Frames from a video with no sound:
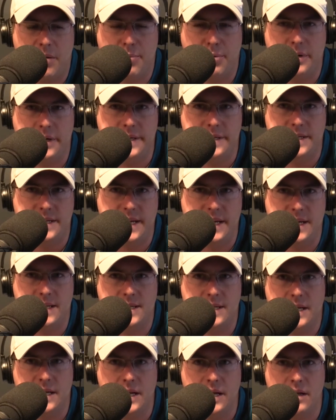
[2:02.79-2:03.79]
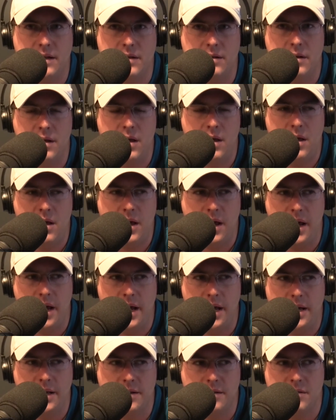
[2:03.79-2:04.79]
preseason
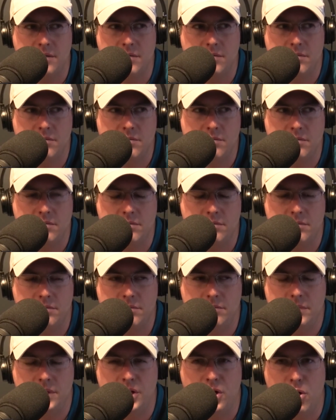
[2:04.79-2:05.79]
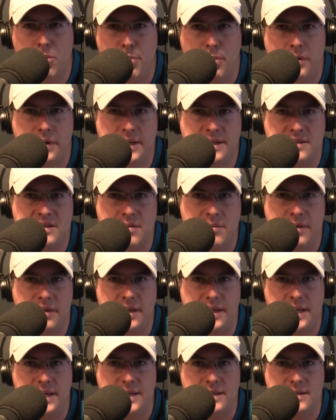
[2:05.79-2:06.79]
and putting some of
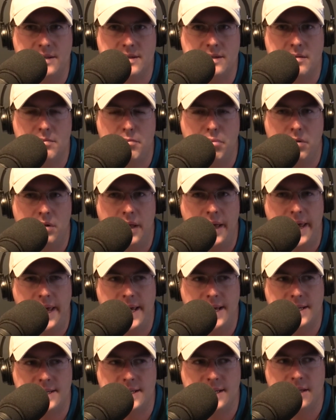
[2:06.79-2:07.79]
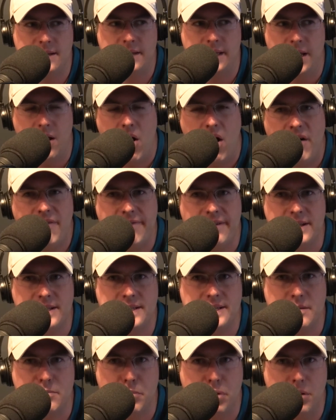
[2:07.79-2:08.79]
these plays and the
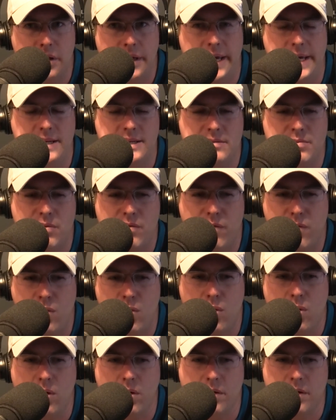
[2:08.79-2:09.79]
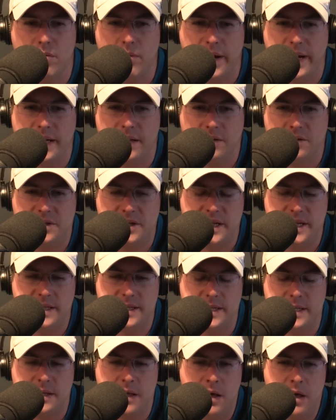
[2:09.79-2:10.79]
offense in place before the regular
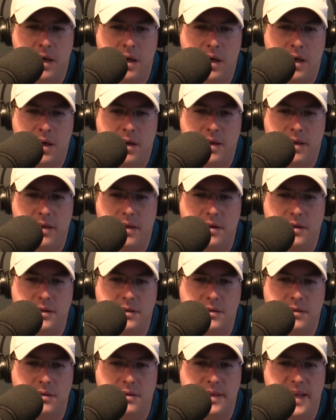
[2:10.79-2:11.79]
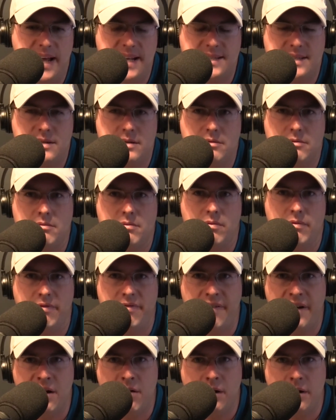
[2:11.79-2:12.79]
season. That's
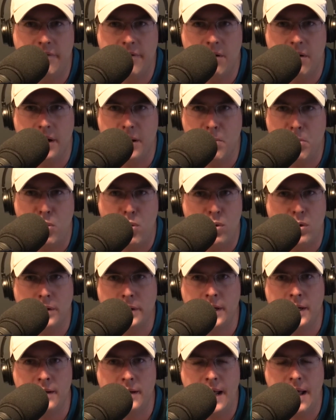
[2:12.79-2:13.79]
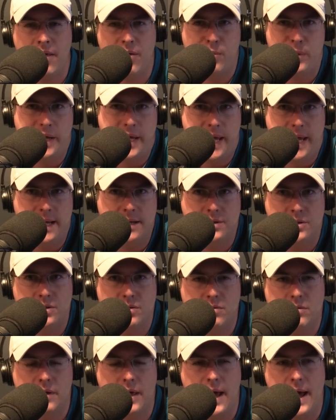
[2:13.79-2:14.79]
very, very important. And now that we can't
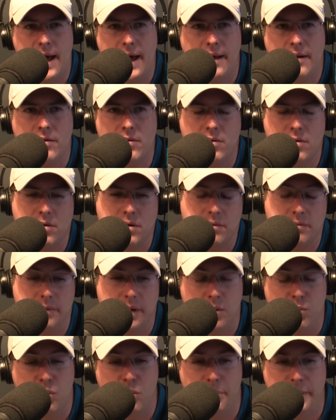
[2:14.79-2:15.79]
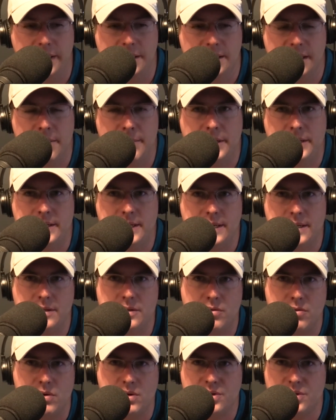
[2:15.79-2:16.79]
do that, or it will be limited
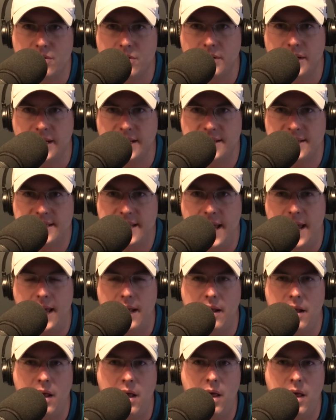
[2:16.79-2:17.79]
to a certain extent,